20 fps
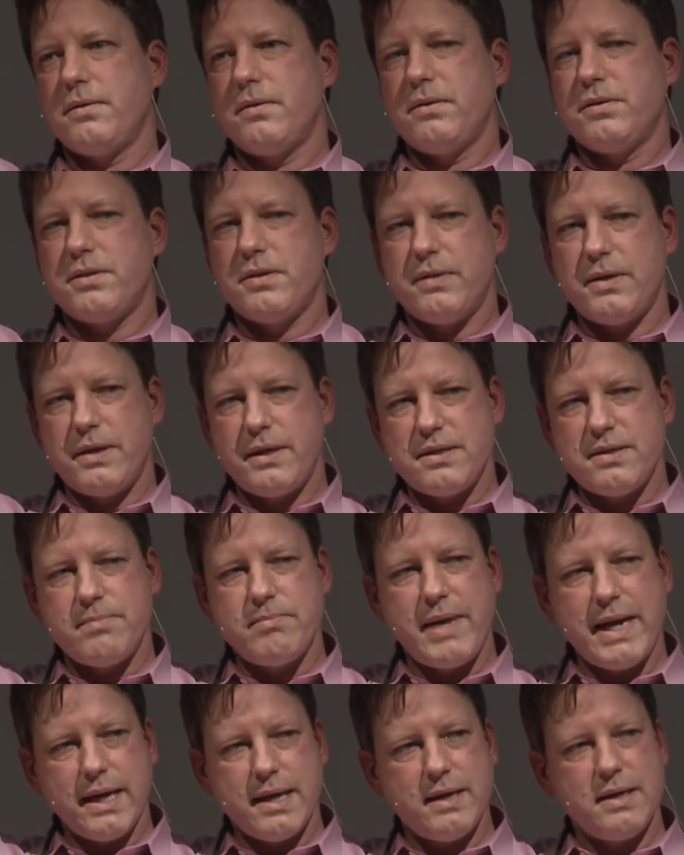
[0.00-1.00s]
So there is a
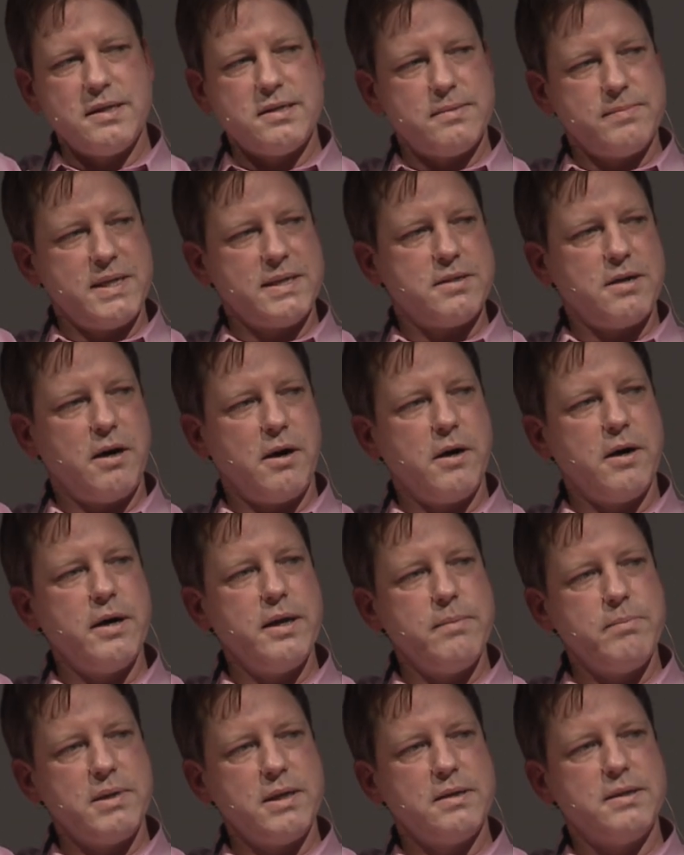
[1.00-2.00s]
mechanism that's
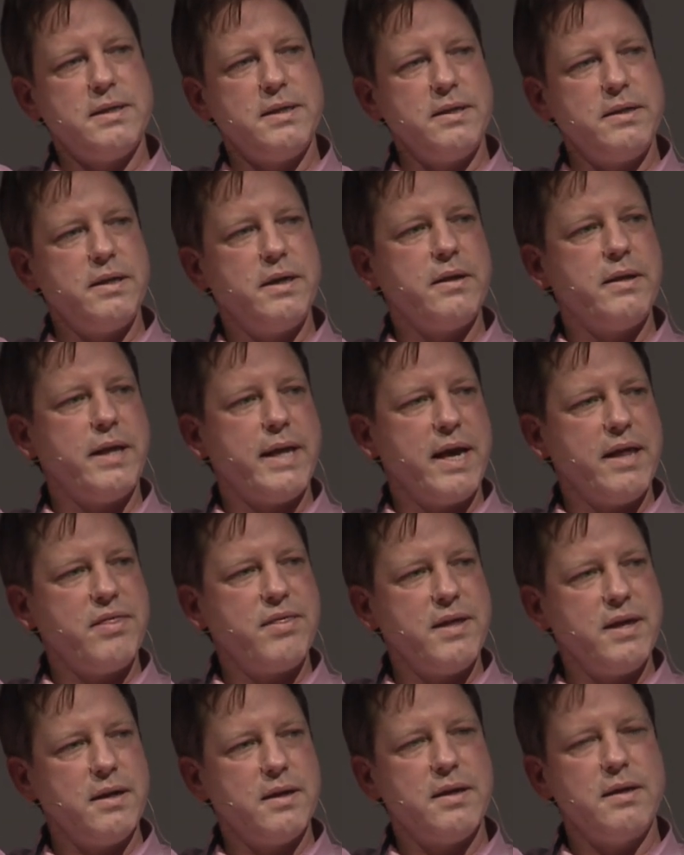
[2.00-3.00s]
already built in there that I
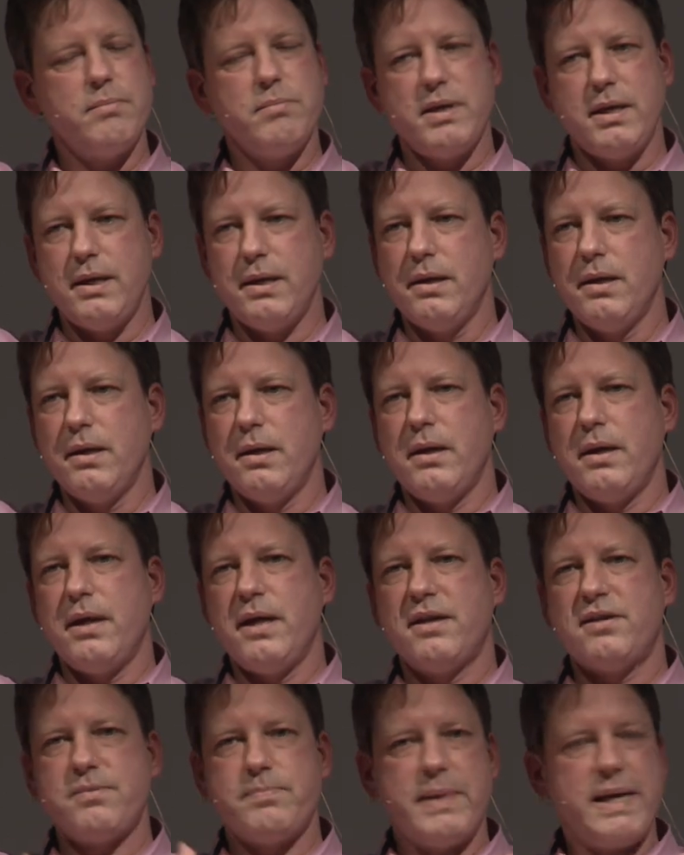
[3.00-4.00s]
think can be
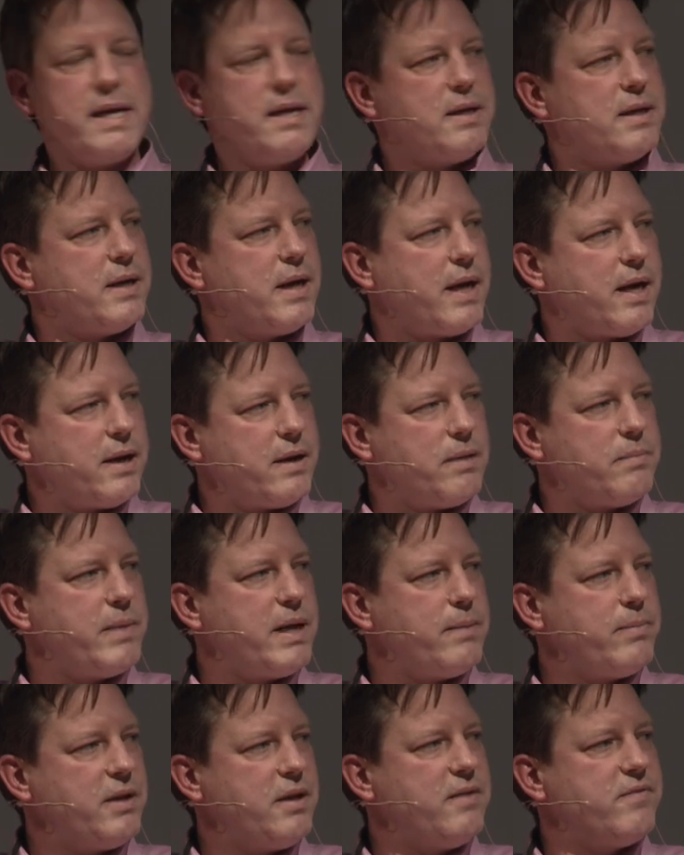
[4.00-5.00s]
expanded on, and
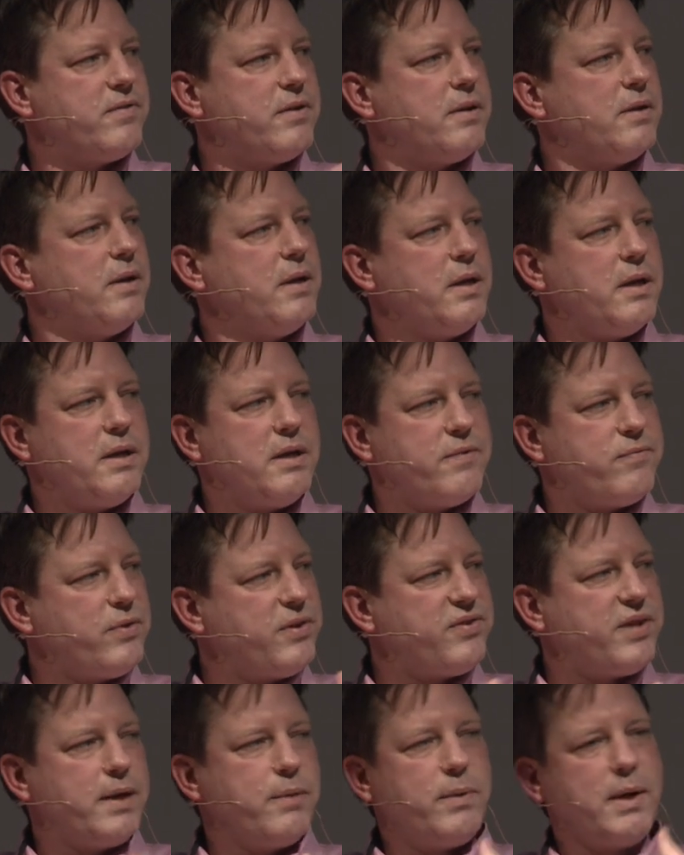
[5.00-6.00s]
maybe even if we
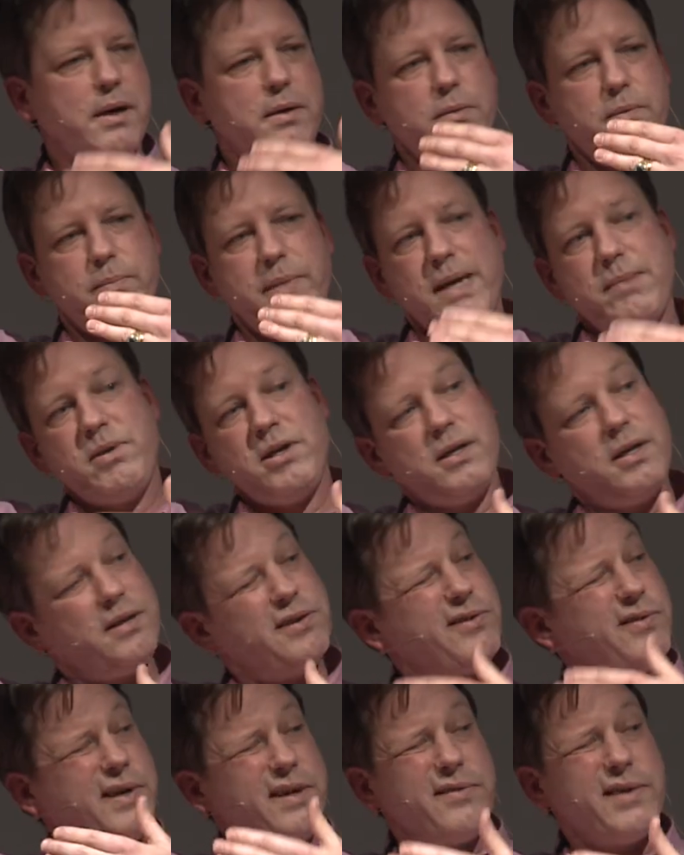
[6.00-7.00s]
say, well, maybe you need
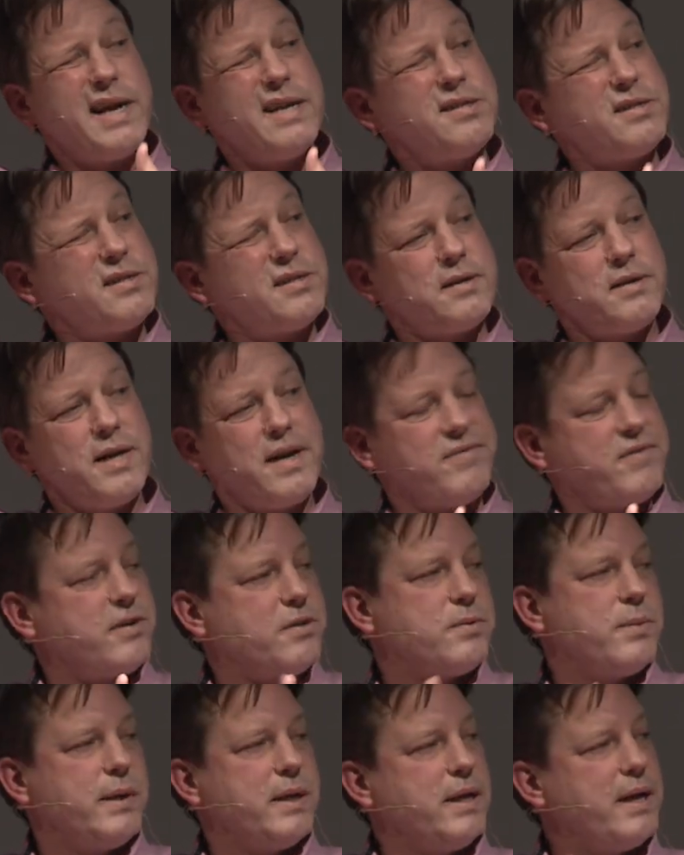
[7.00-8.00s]
to re-register after
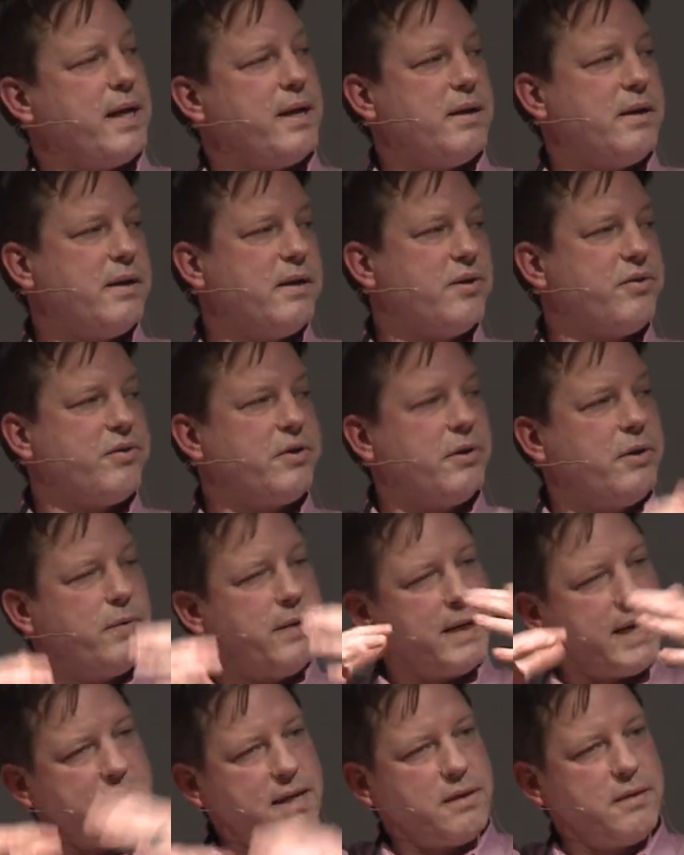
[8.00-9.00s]
28 years, or you
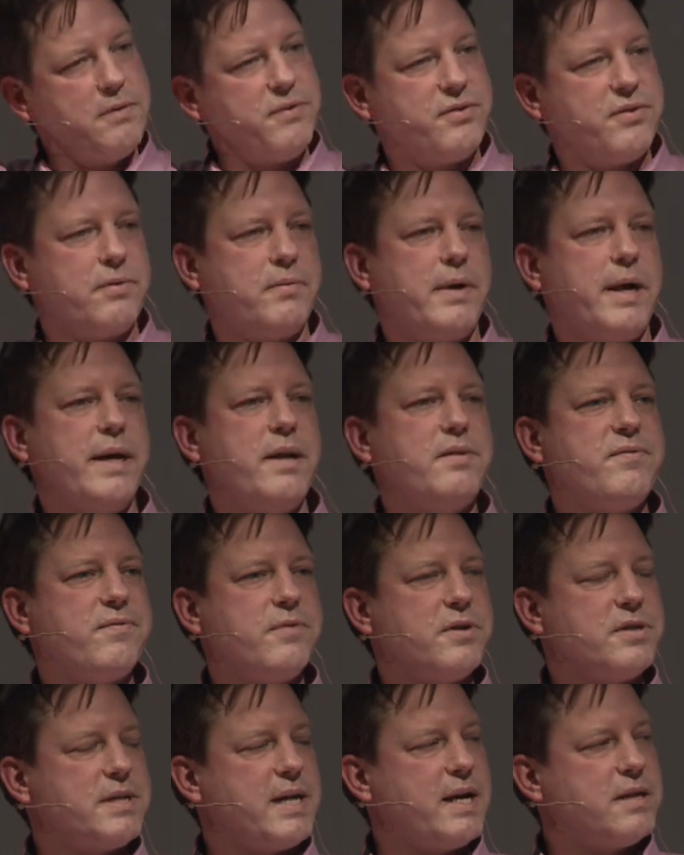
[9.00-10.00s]
again lose the right
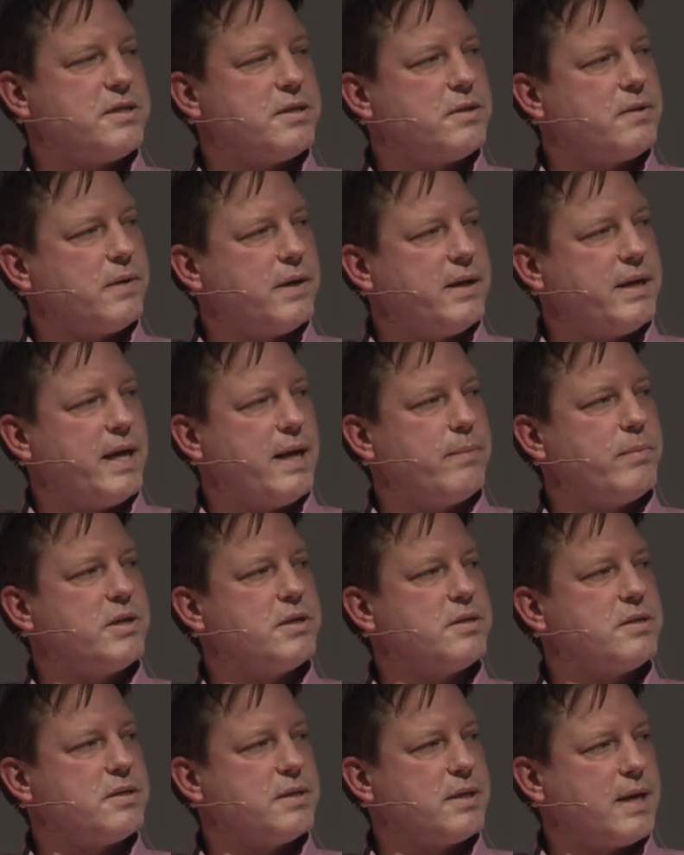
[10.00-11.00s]
for statutory
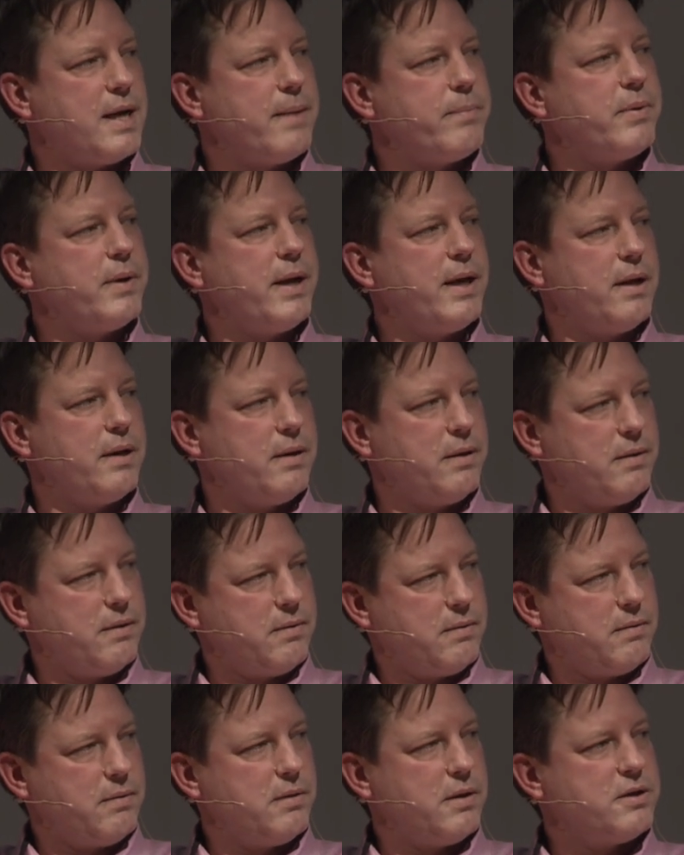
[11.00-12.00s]
damages and
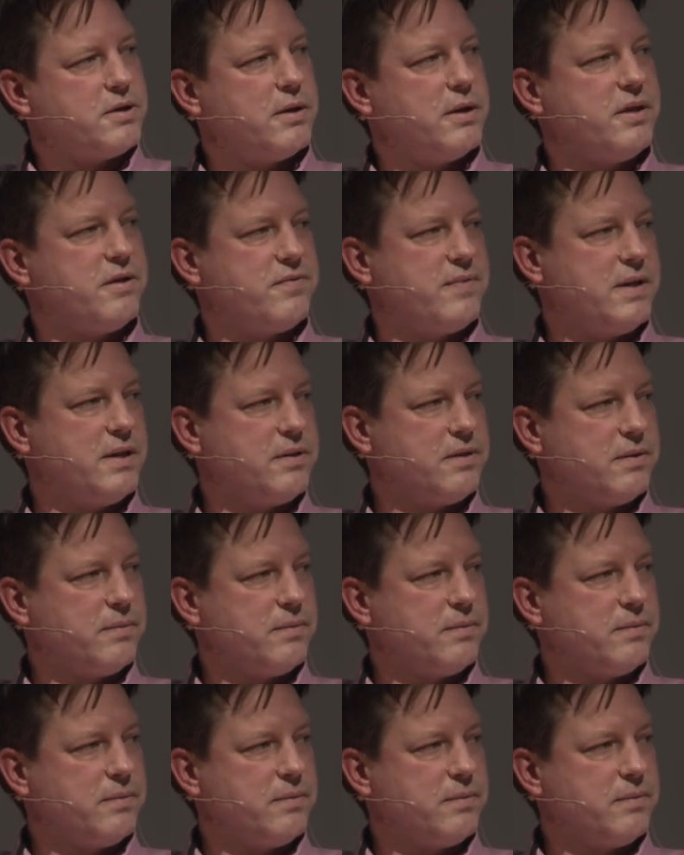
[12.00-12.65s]
attorney's fees.